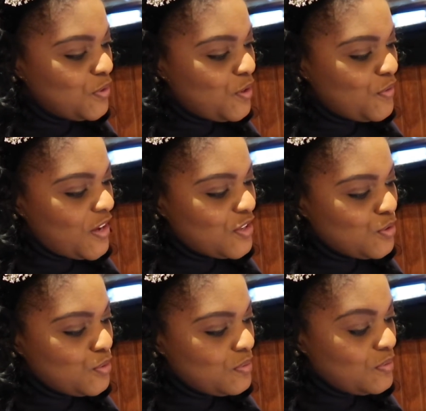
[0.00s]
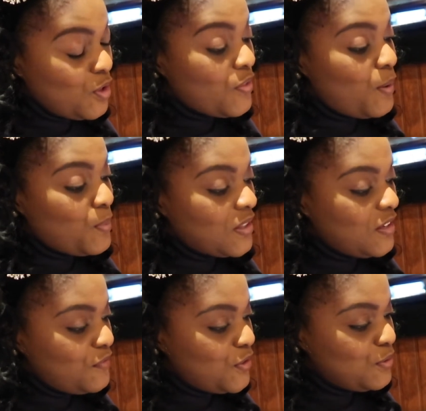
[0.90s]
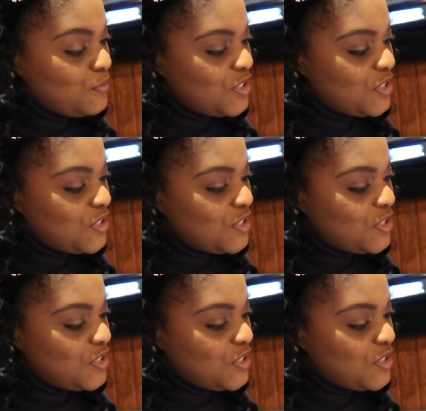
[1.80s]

Know that you know that we love you